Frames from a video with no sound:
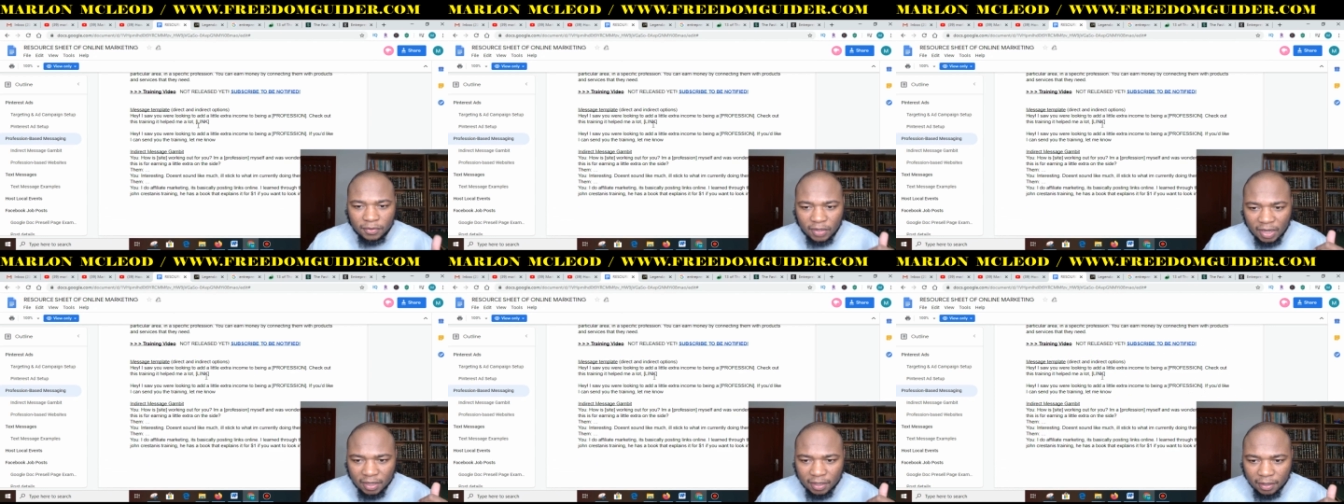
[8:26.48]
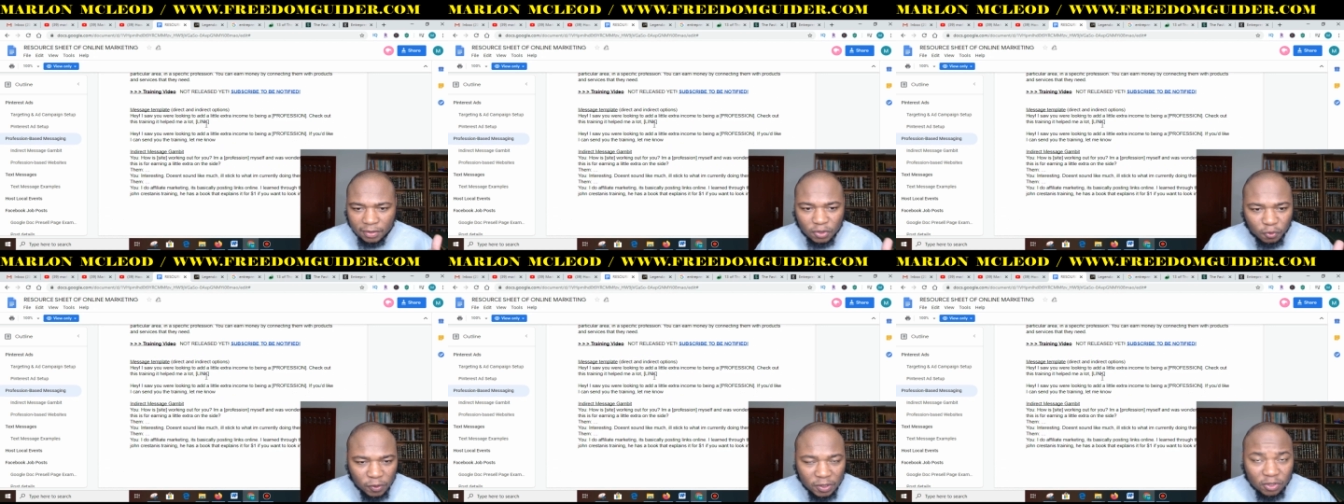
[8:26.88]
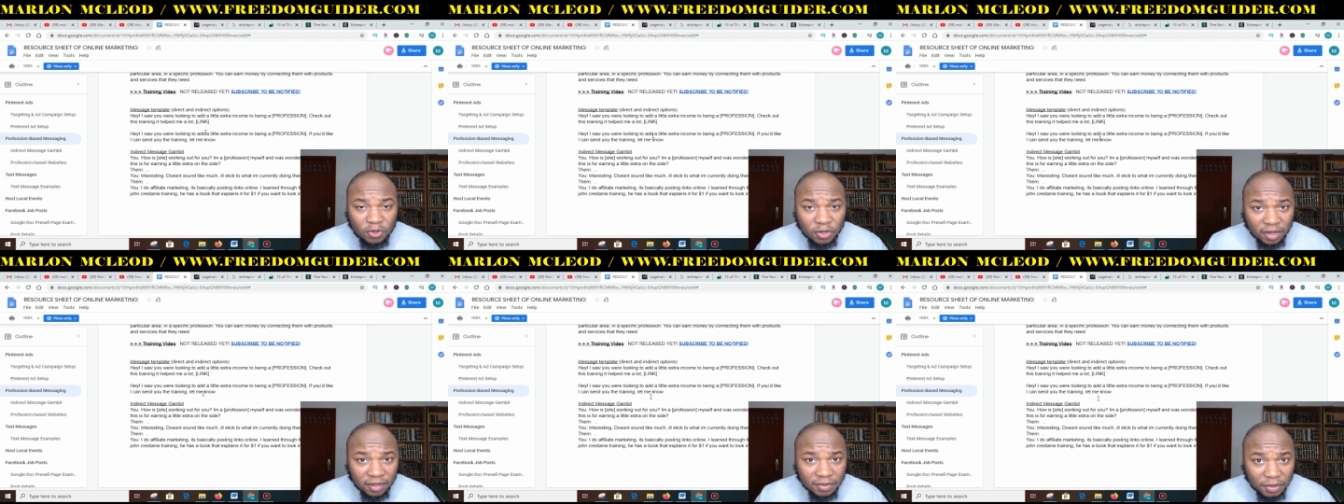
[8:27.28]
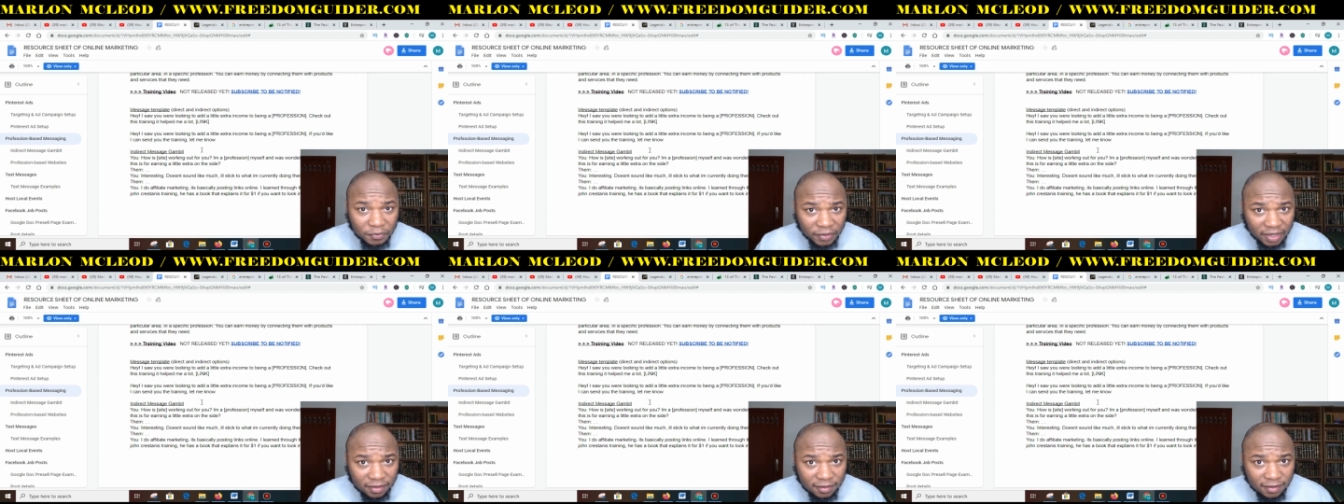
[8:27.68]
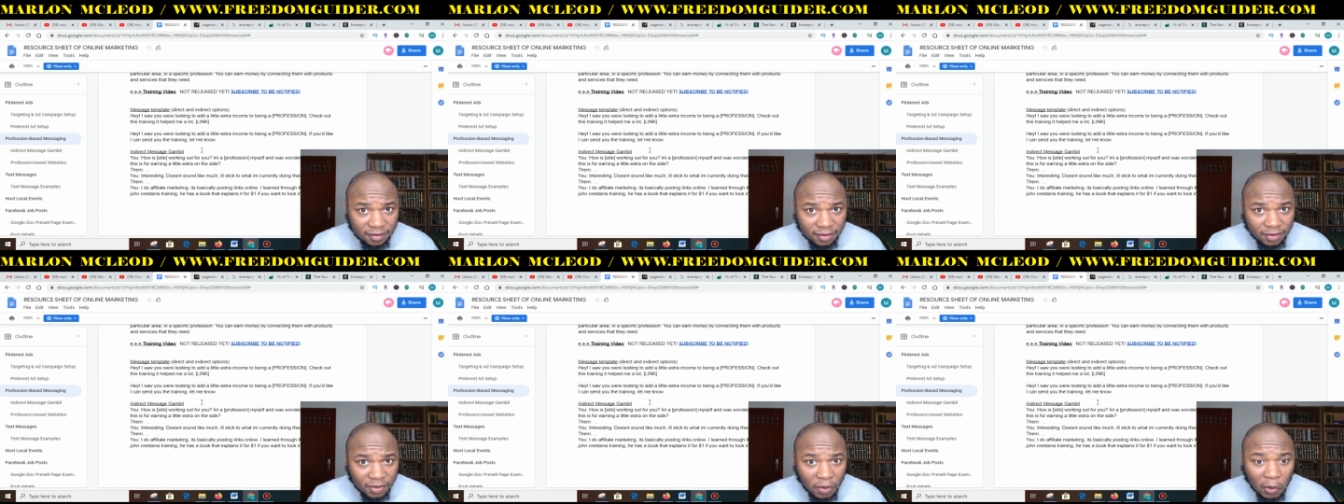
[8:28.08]
take a screenshot of it,
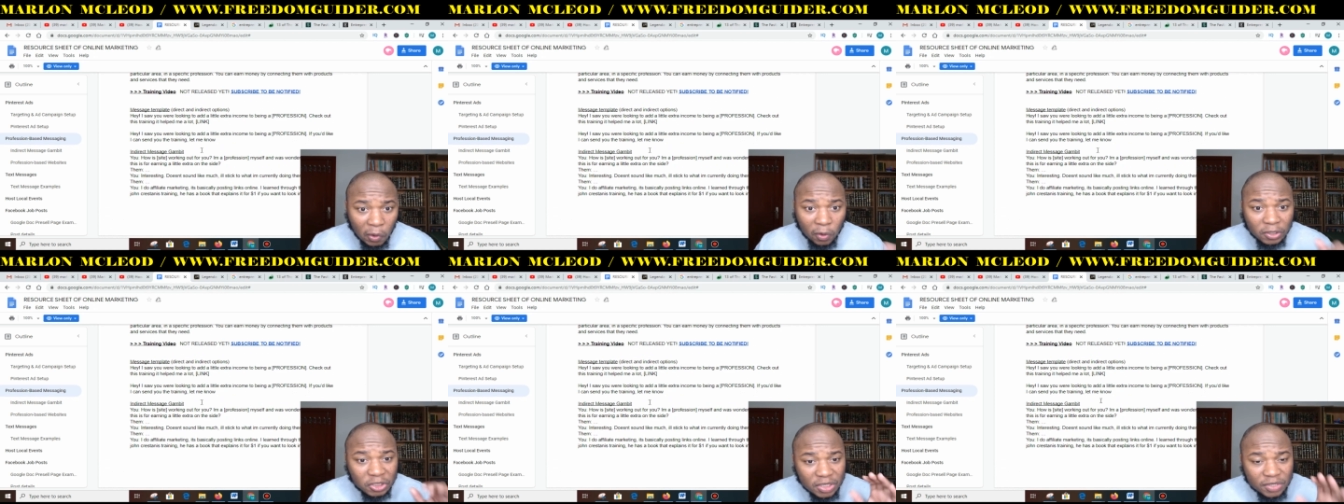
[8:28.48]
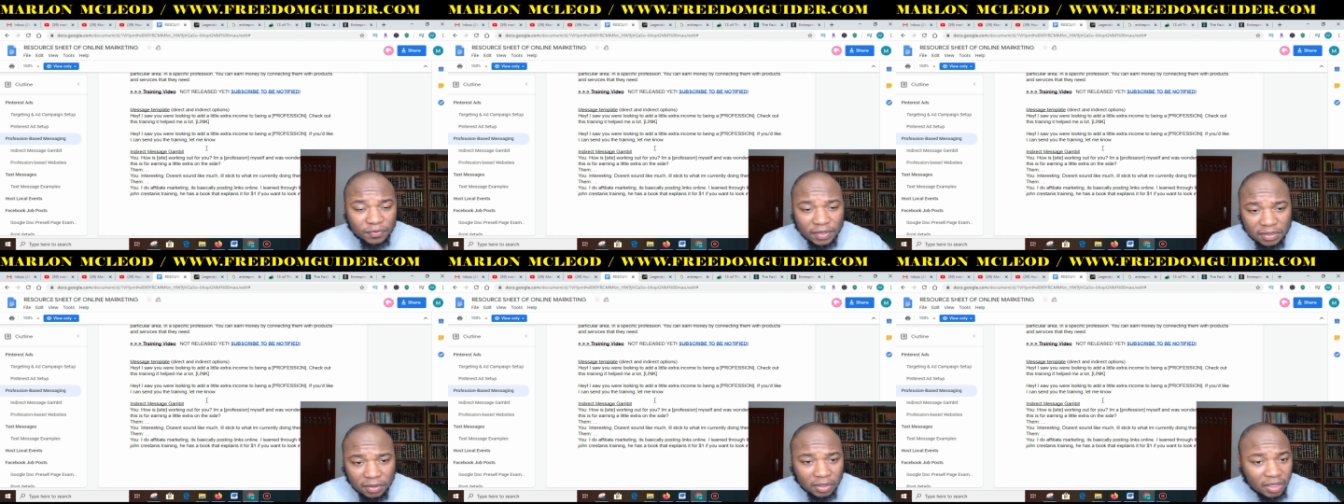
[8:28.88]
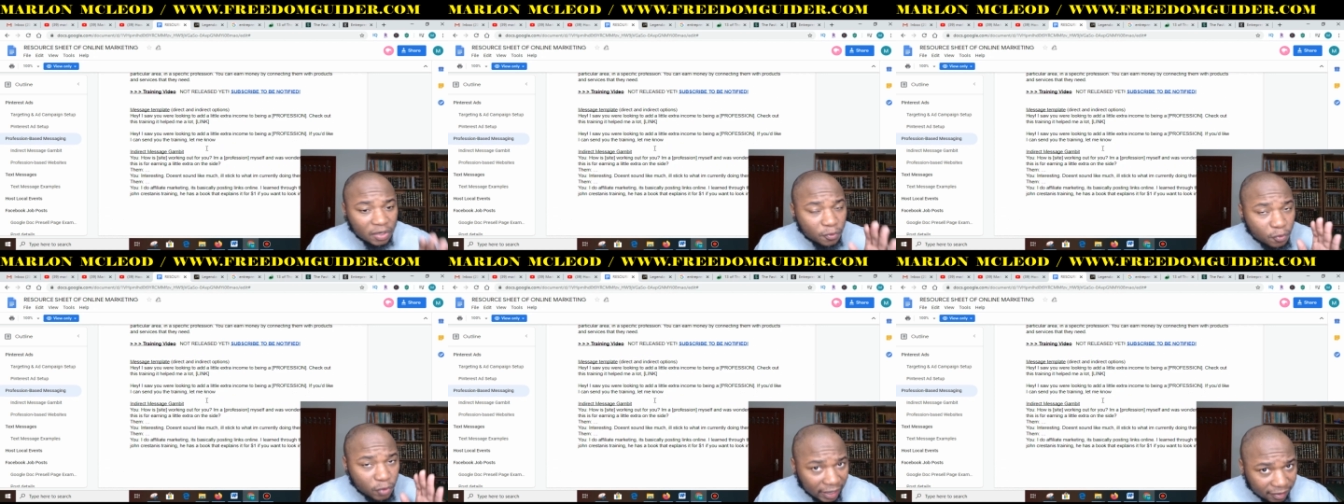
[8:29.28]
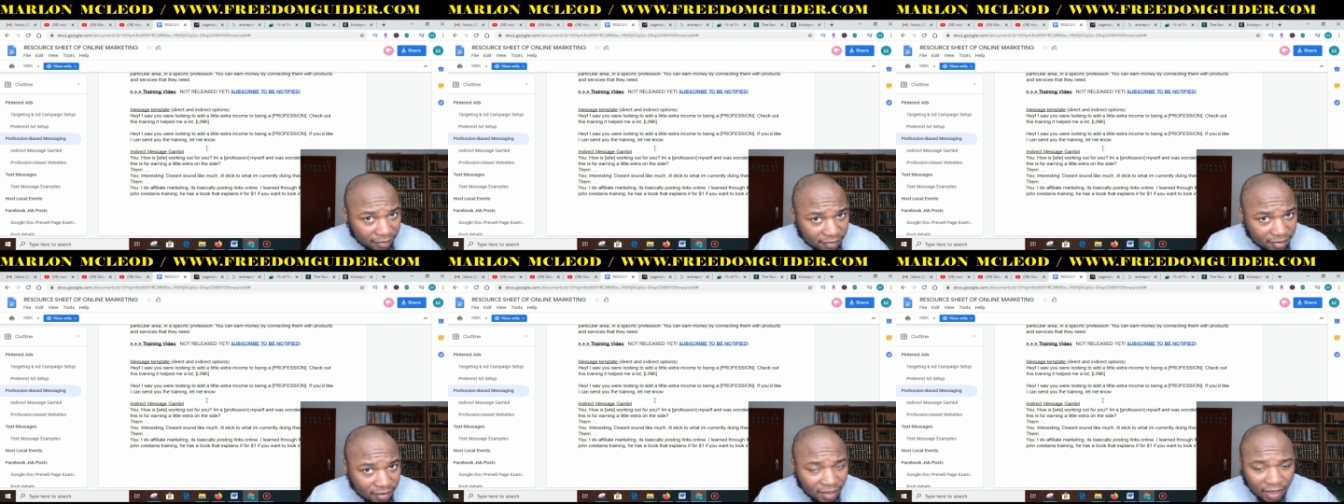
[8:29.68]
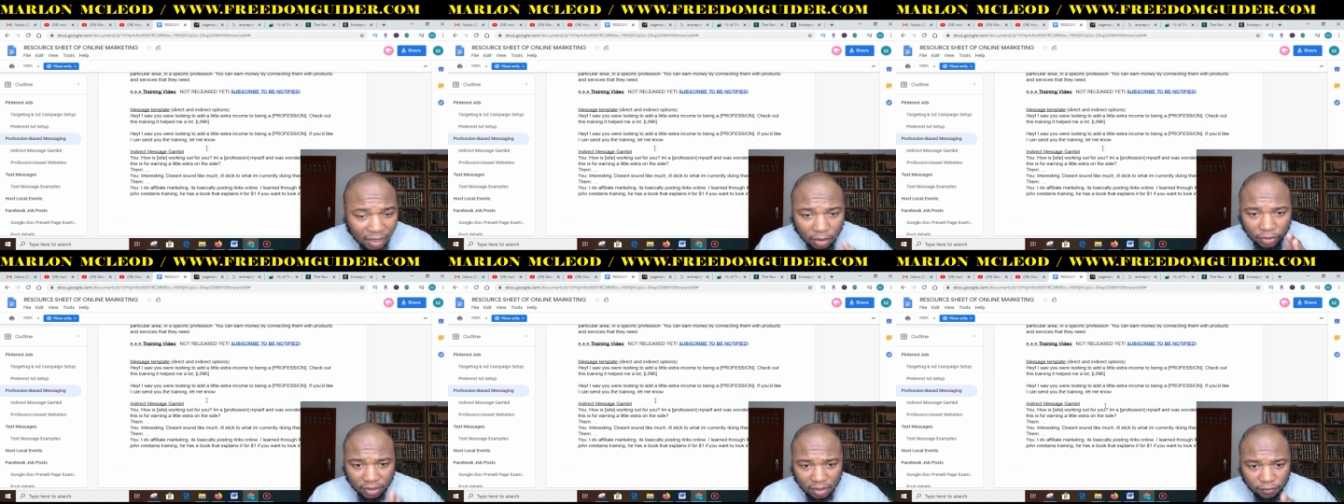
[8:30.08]
or just physically write
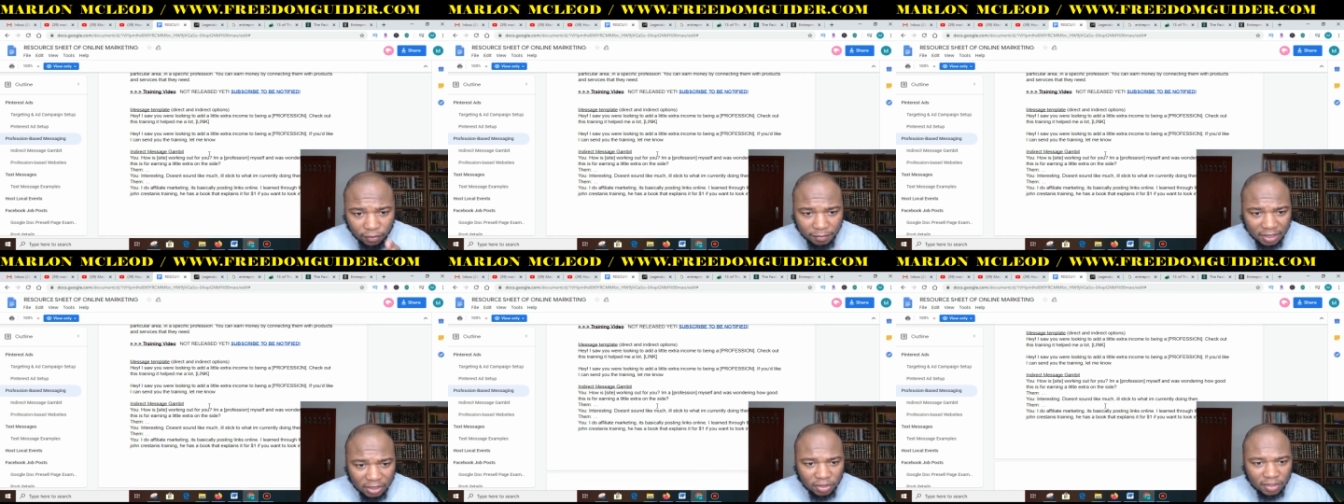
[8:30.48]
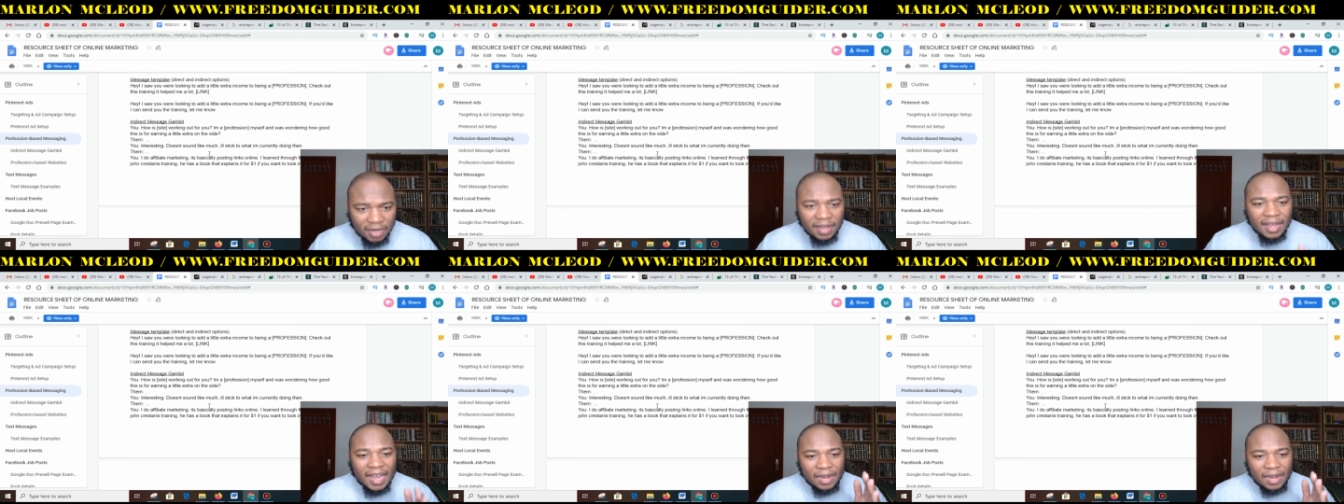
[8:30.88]
out the information,